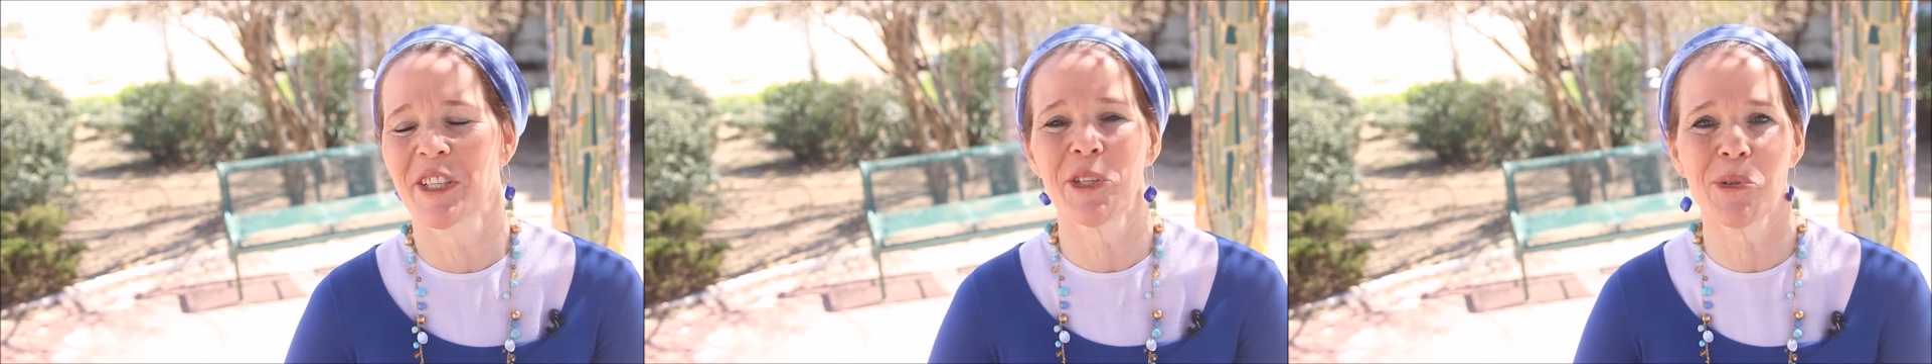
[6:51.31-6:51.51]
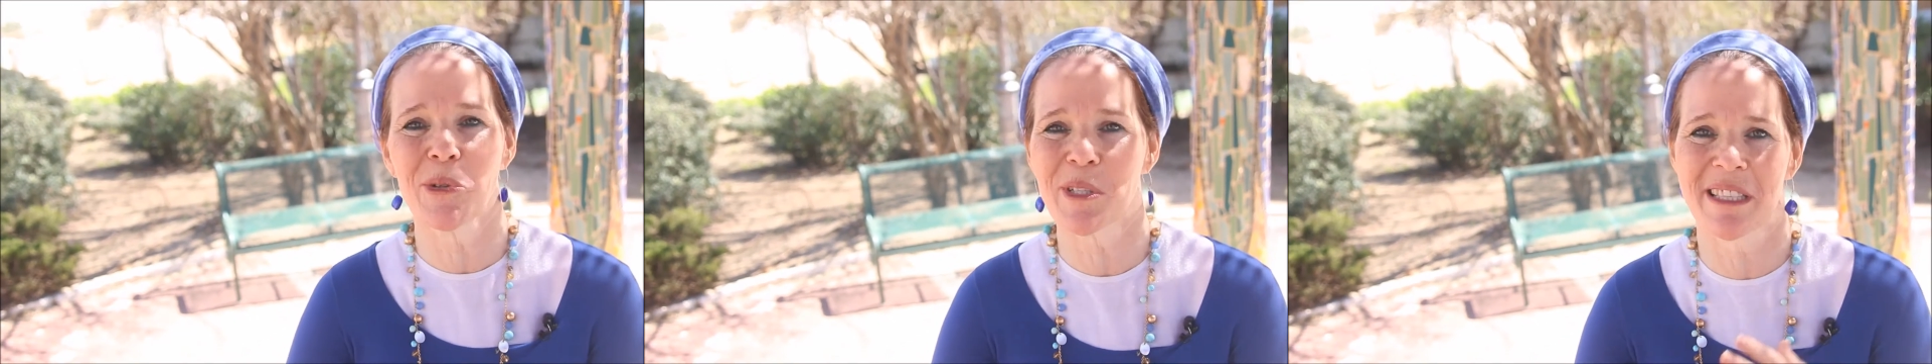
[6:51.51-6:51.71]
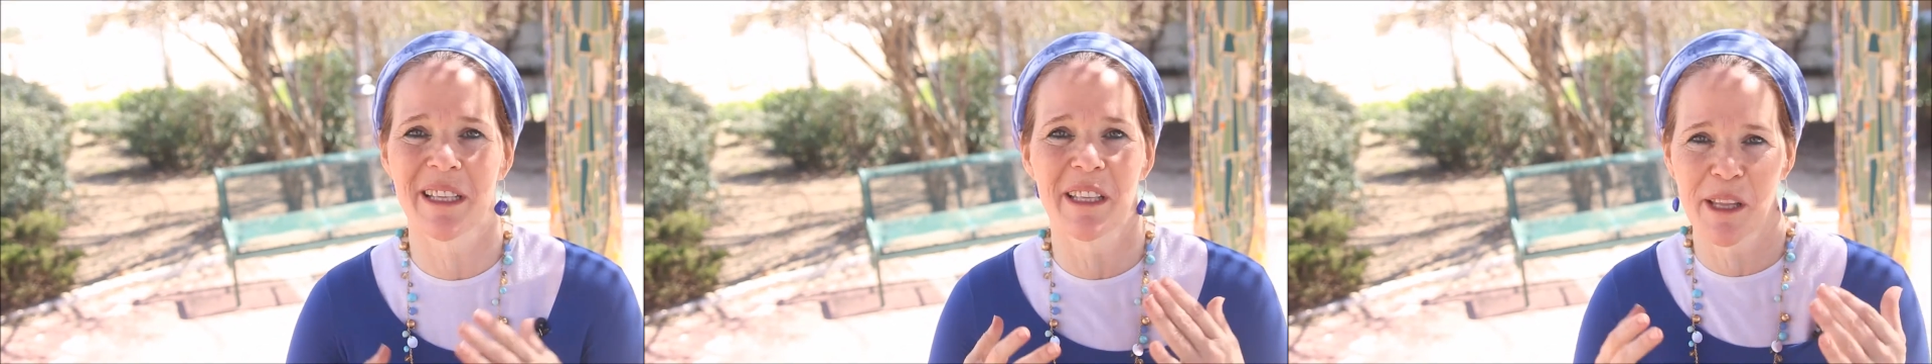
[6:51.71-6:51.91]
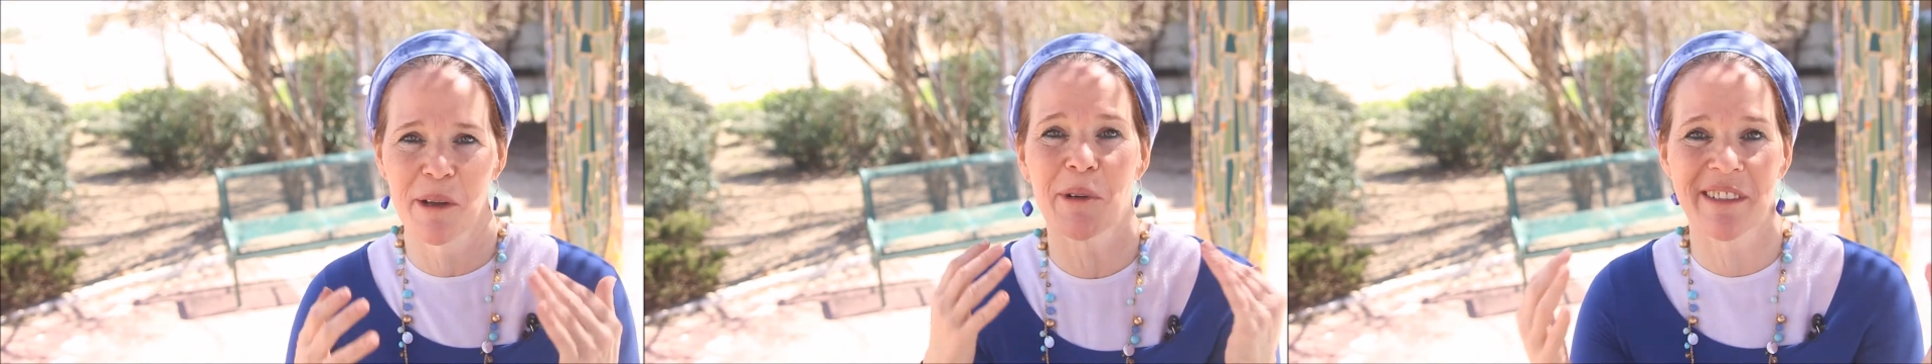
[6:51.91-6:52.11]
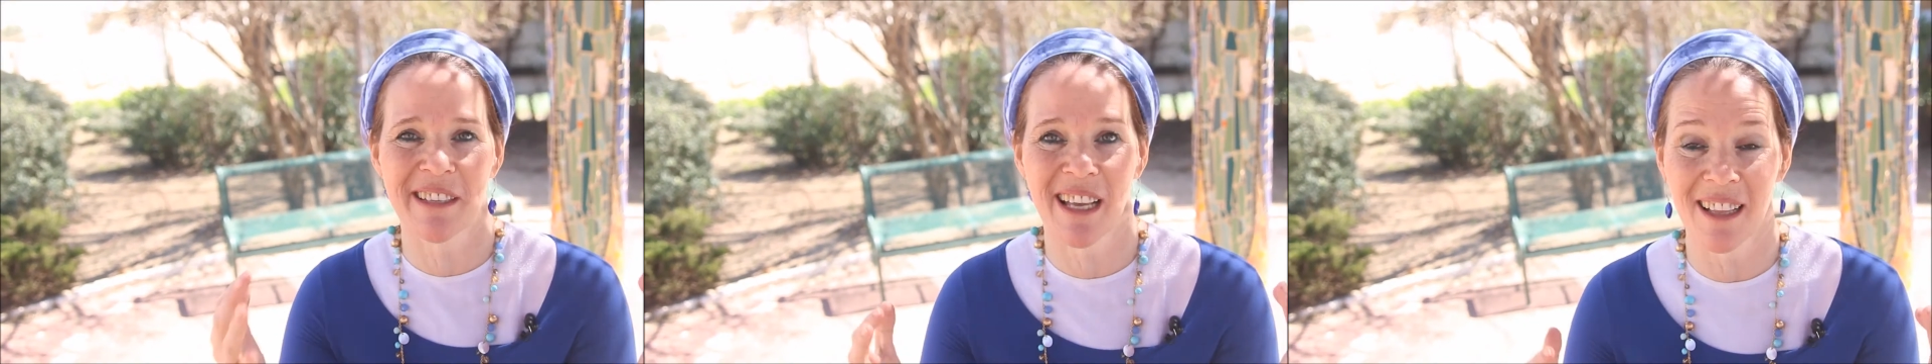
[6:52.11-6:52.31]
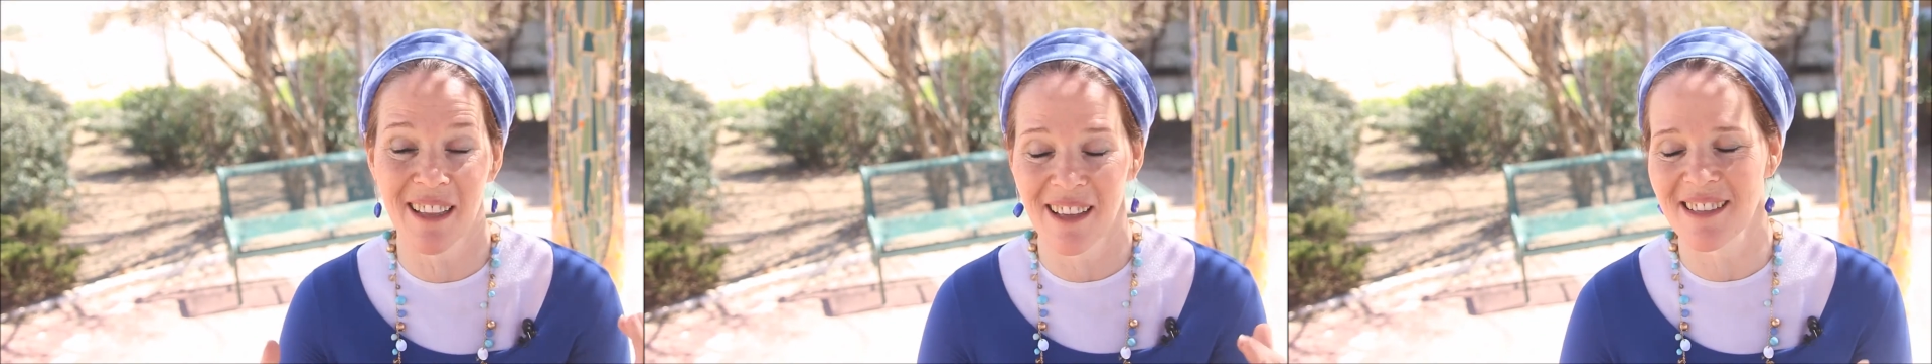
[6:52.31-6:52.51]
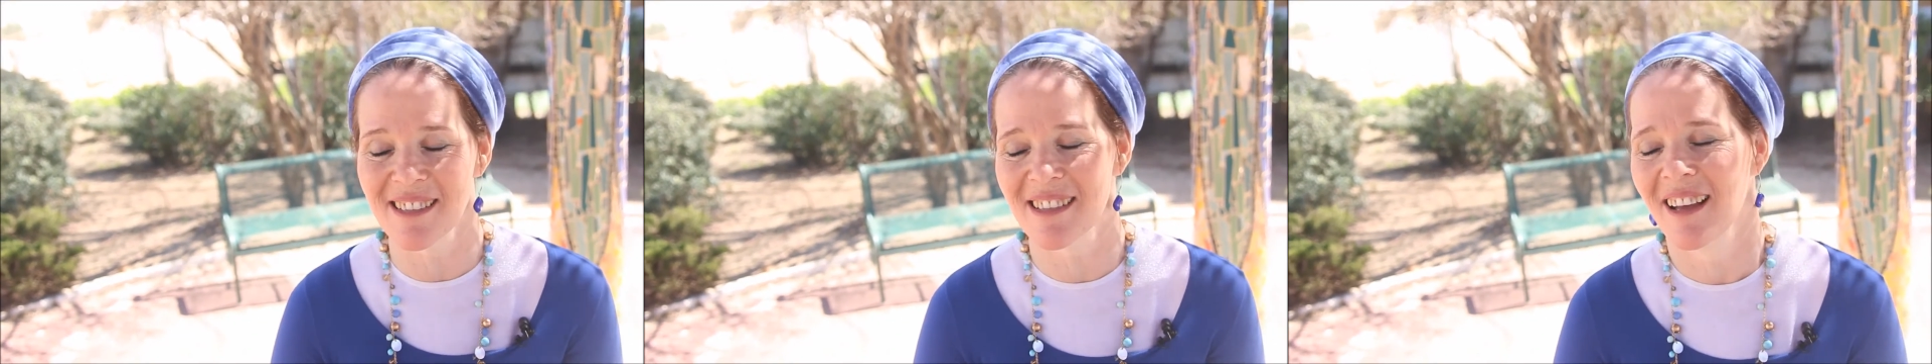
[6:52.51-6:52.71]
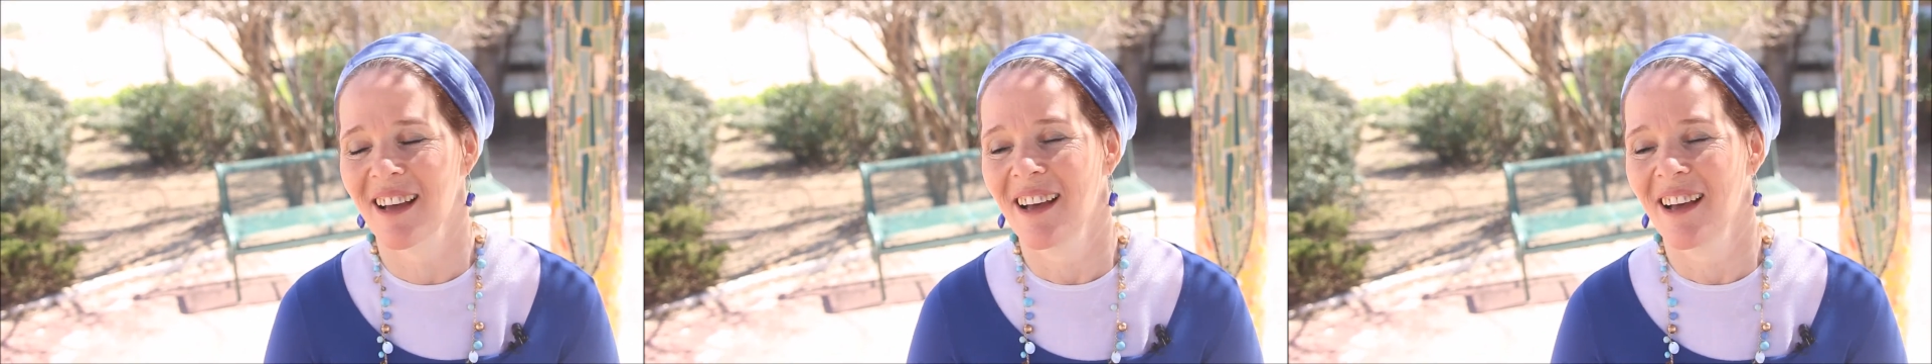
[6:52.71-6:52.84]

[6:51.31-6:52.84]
news, they would tell us.